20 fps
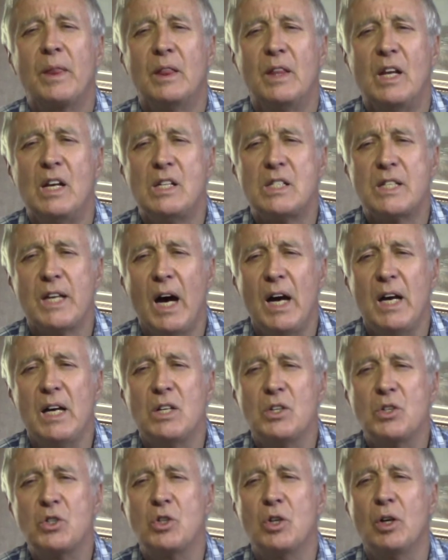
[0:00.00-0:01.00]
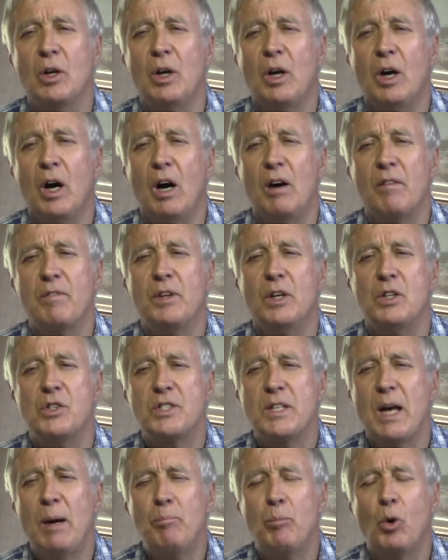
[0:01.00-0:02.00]
desires of the
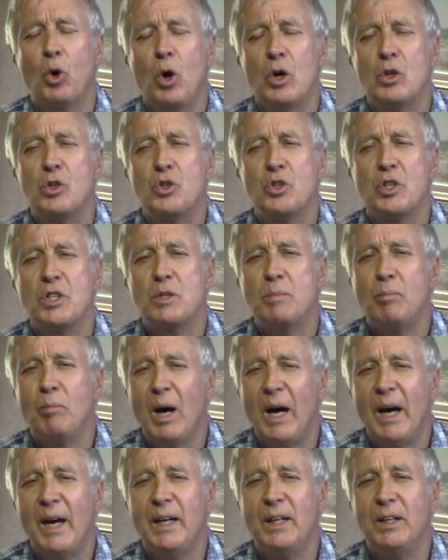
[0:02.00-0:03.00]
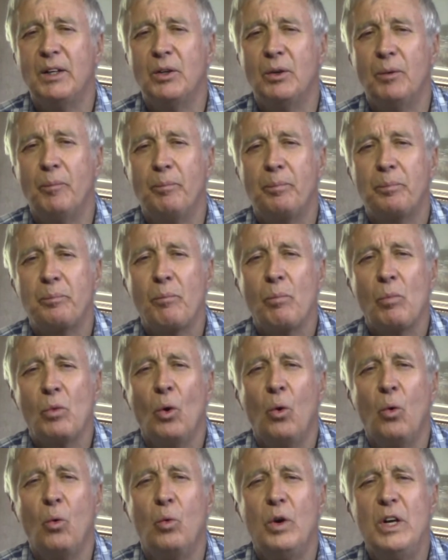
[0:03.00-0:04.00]
subconscious mind.
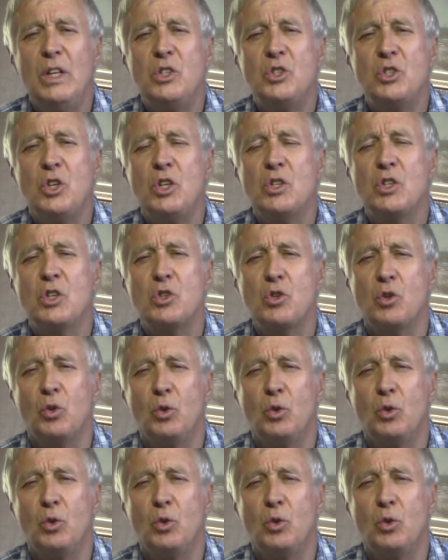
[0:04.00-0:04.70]
When Jesus